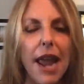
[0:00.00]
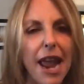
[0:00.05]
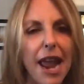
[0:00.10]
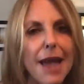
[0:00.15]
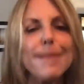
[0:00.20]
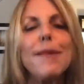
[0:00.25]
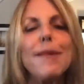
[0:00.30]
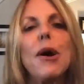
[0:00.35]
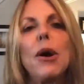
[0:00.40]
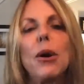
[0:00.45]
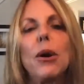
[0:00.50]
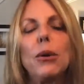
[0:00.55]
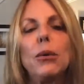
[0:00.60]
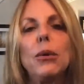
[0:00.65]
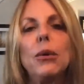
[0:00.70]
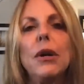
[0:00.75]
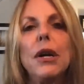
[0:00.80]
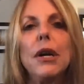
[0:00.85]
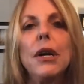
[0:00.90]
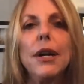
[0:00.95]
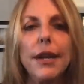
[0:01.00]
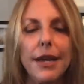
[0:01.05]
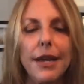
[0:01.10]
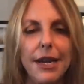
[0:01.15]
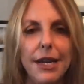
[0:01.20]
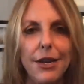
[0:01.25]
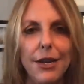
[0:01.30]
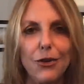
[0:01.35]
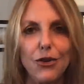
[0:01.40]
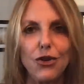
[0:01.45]
MO
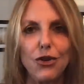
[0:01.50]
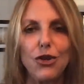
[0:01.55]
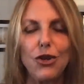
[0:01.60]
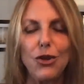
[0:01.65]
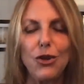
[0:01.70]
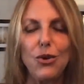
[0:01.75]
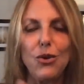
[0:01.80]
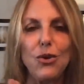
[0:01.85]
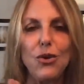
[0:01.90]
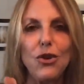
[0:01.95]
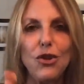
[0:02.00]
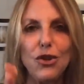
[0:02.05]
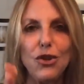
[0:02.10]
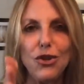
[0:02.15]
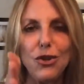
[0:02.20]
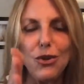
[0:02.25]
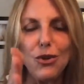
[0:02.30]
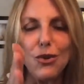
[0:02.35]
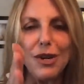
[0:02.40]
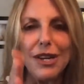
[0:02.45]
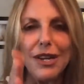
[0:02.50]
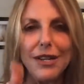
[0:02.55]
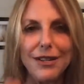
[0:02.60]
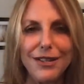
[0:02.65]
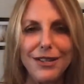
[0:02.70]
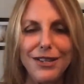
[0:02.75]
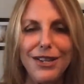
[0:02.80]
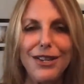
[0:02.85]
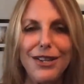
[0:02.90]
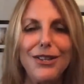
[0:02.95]
is to
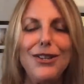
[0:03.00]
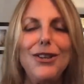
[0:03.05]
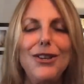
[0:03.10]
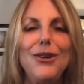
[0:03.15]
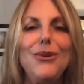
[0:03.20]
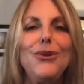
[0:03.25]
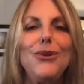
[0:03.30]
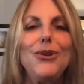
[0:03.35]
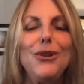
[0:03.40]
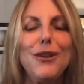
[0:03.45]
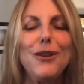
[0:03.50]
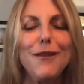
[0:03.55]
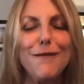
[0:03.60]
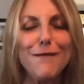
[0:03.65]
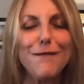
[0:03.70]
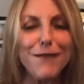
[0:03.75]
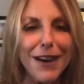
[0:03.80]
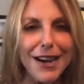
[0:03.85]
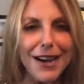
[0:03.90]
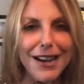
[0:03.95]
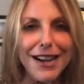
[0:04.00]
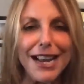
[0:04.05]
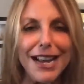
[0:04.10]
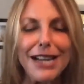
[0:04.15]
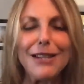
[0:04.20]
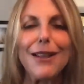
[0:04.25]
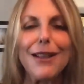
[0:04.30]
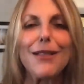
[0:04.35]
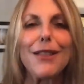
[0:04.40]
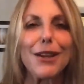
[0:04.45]
continue to
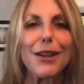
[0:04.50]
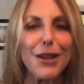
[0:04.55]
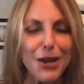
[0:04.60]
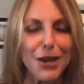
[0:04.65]
divide the